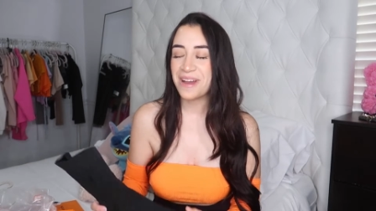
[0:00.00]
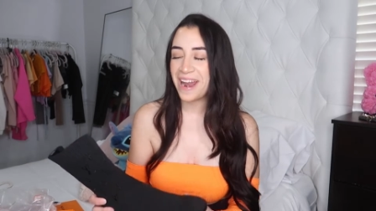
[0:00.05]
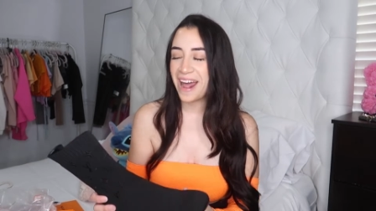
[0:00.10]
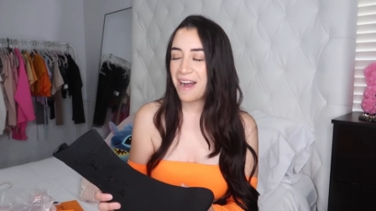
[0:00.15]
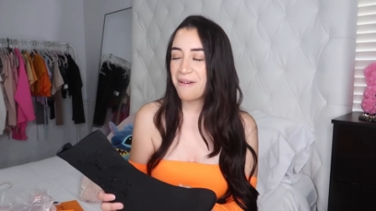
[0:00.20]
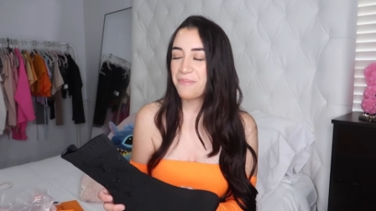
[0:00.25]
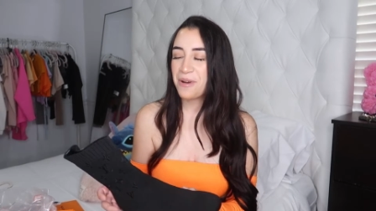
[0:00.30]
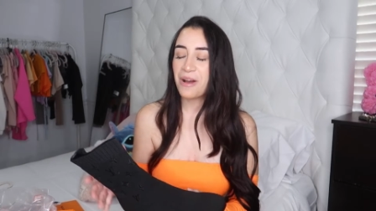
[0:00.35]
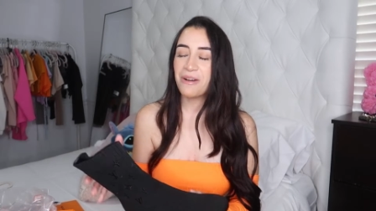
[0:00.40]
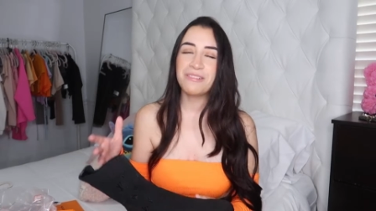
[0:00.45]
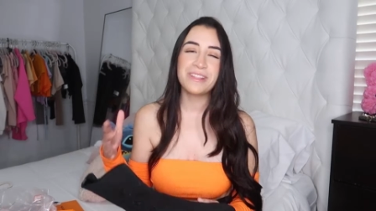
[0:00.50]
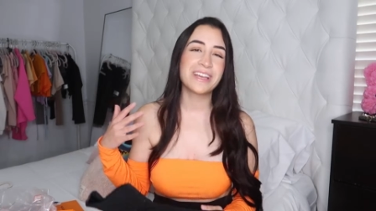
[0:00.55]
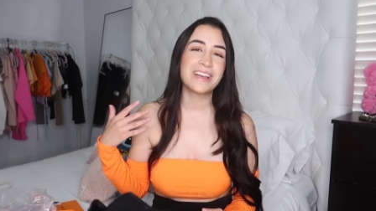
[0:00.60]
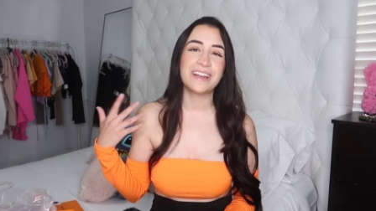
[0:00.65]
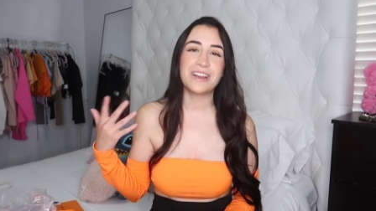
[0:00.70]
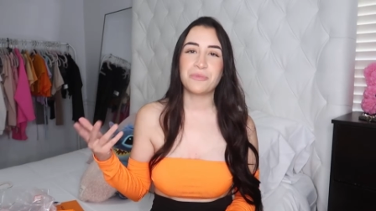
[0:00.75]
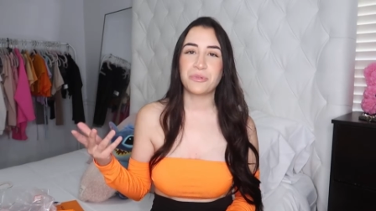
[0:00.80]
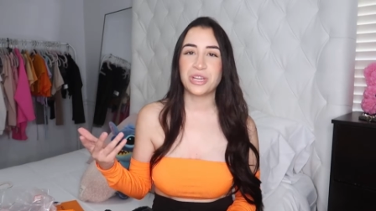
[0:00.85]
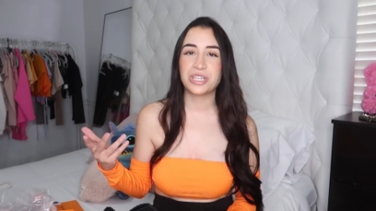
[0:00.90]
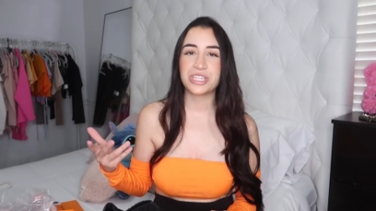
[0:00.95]
but I'm probably
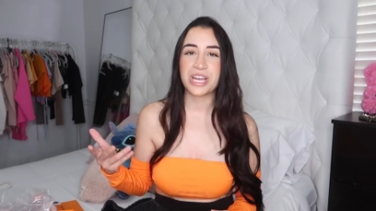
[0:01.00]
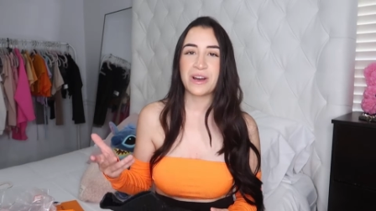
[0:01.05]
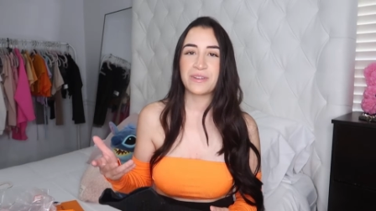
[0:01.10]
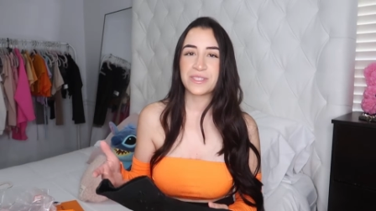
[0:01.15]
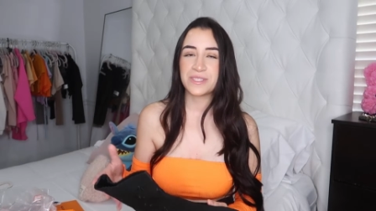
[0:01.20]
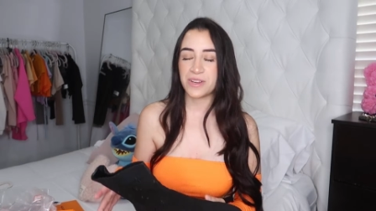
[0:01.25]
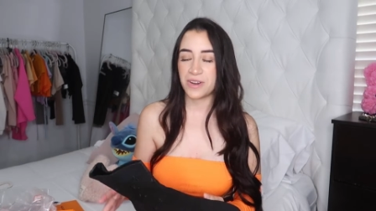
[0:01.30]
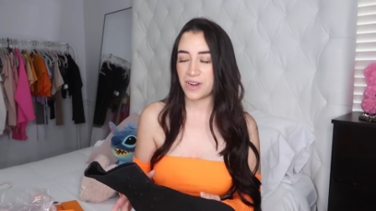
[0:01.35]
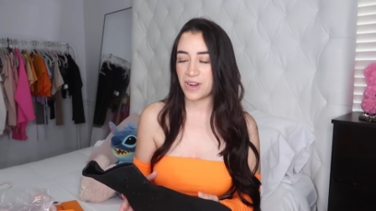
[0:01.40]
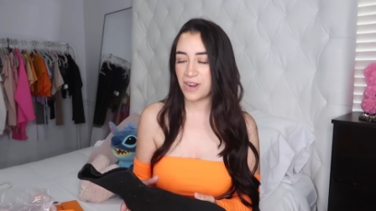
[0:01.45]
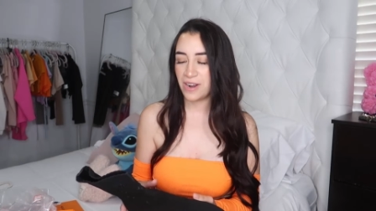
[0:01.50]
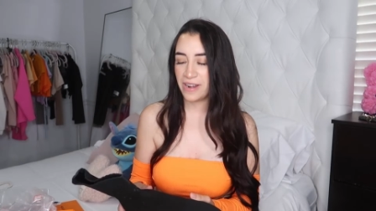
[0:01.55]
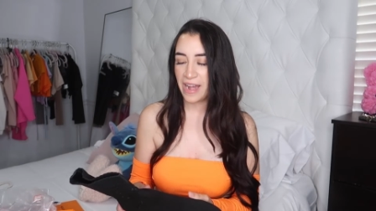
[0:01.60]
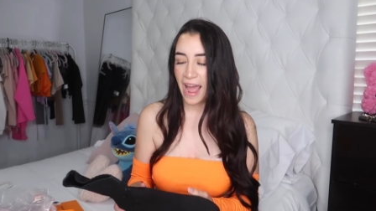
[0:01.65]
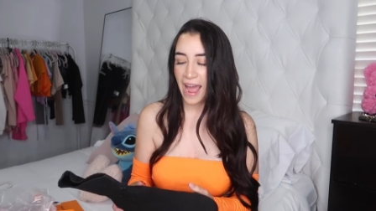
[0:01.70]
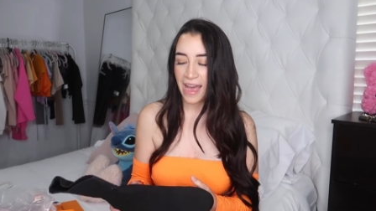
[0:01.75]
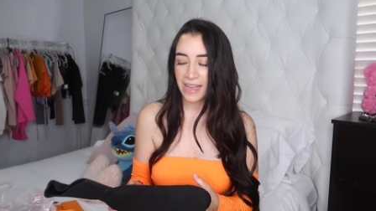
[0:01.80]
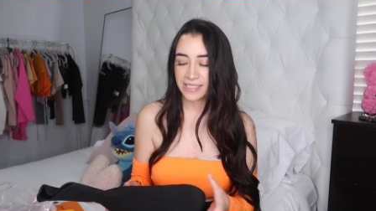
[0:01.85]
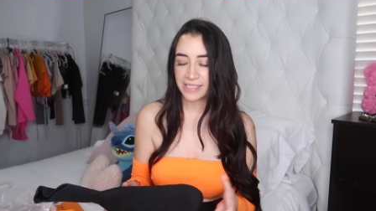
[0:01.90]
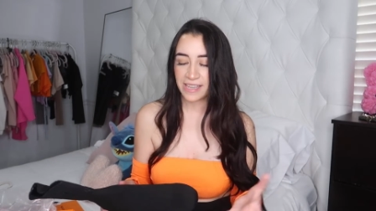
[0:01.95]
gonna reach out to her and
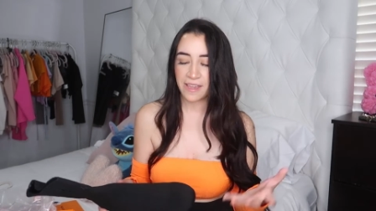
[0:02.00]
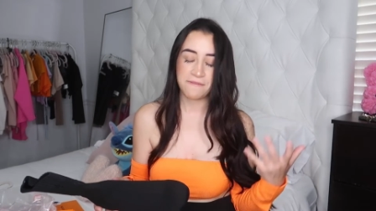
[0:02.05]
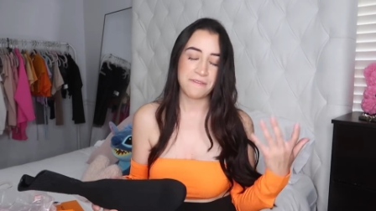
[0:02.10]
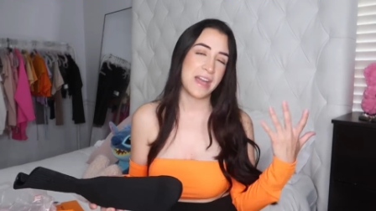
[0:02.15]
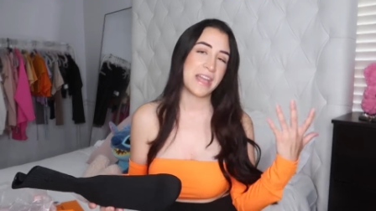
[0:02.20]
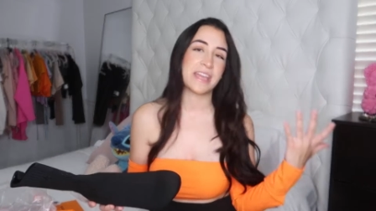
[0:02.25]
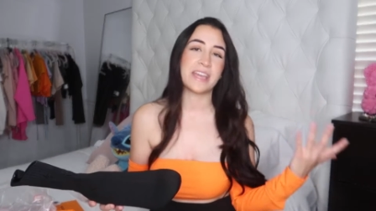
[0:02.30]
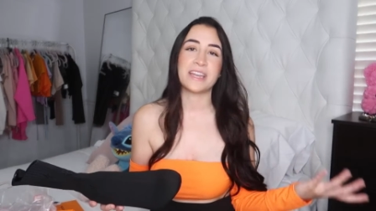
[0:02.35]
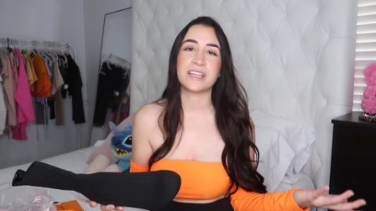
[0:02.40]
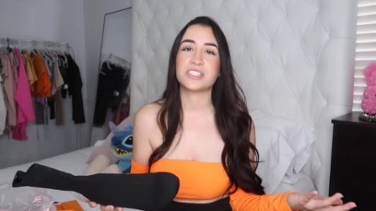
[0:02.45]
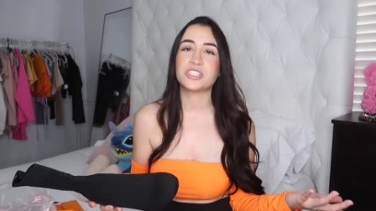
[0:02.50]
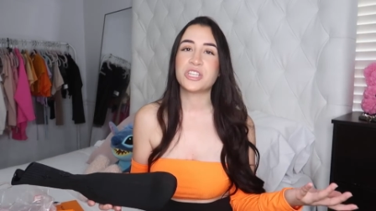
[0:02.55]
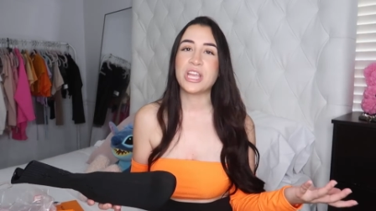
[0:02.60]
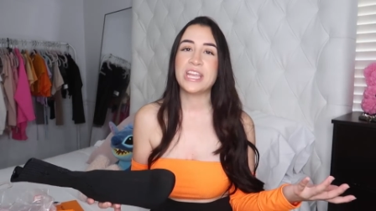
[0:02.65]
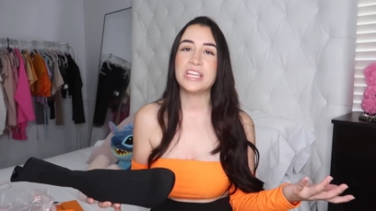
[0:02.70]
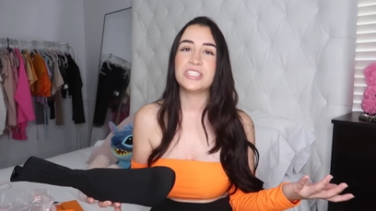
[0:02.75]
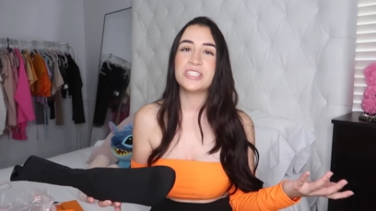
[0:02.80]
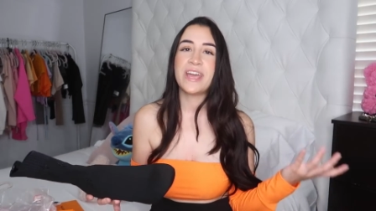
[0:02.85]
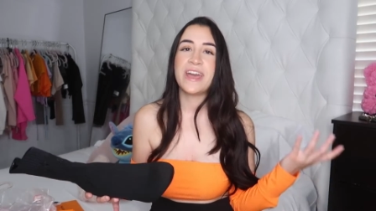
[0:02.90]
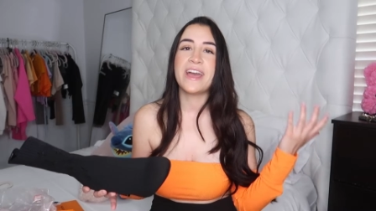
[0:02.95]
ask if I can
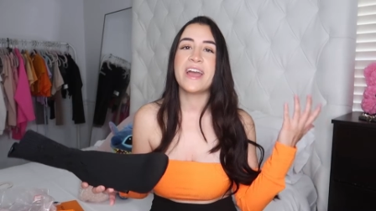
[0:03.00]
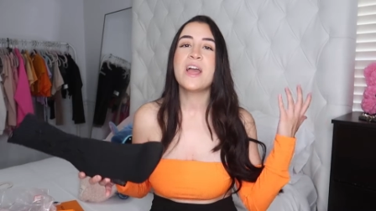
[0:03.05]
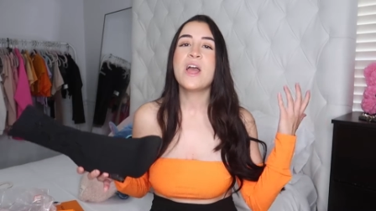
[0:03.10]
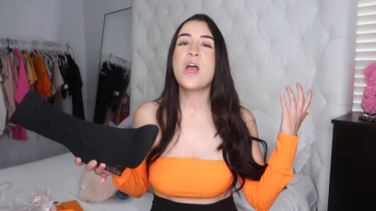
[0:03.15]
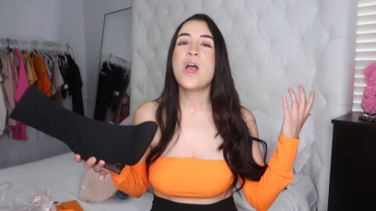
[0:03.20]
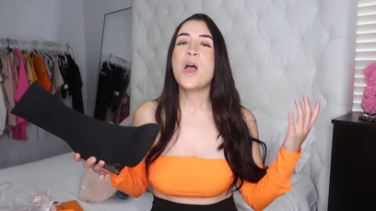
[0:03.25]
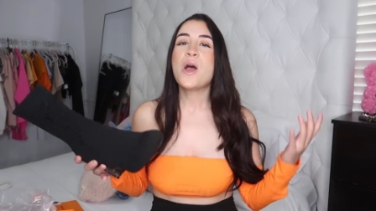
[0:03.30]
exchange it.